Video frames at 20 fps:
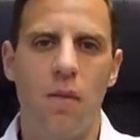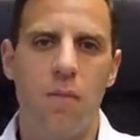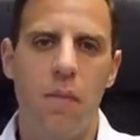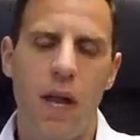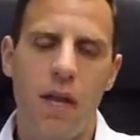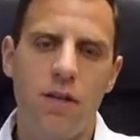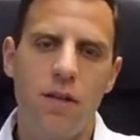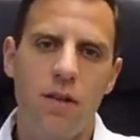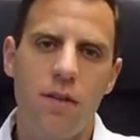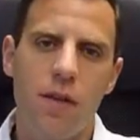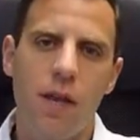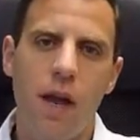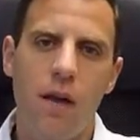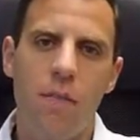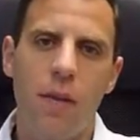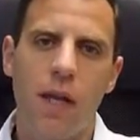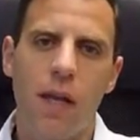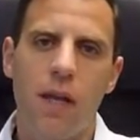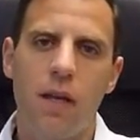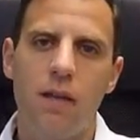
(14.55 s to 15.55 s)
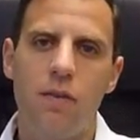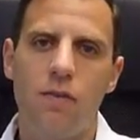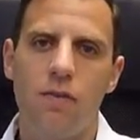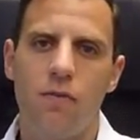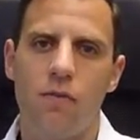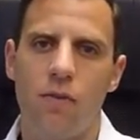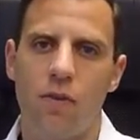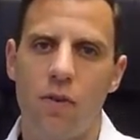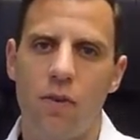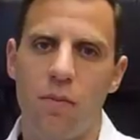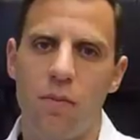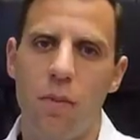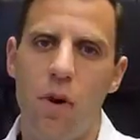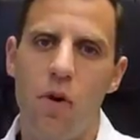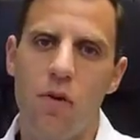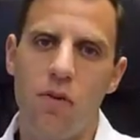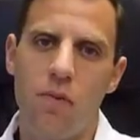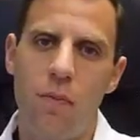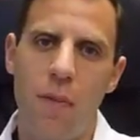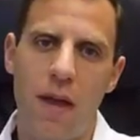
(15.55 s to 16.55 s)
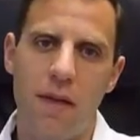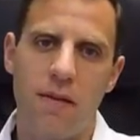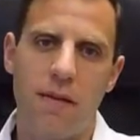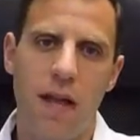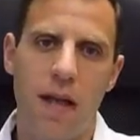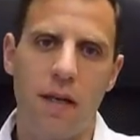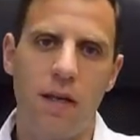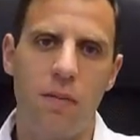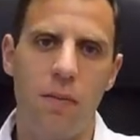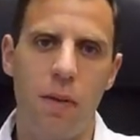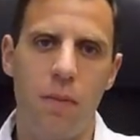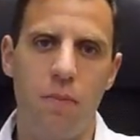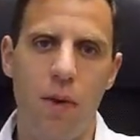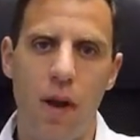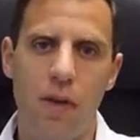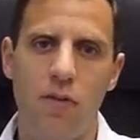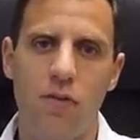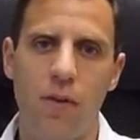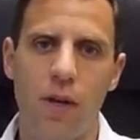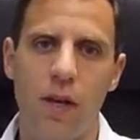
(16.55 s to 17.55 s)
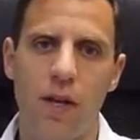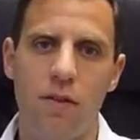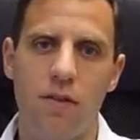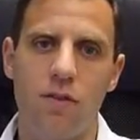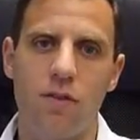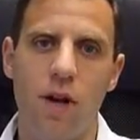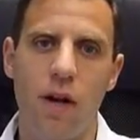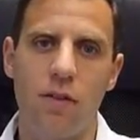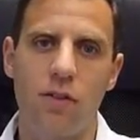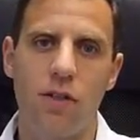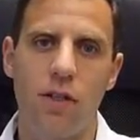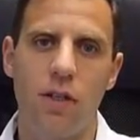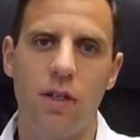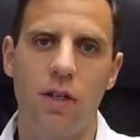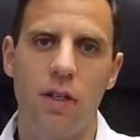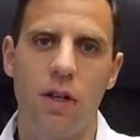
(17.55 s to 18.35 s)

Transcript: Patients coming in for post-mastectomy breast reconstruction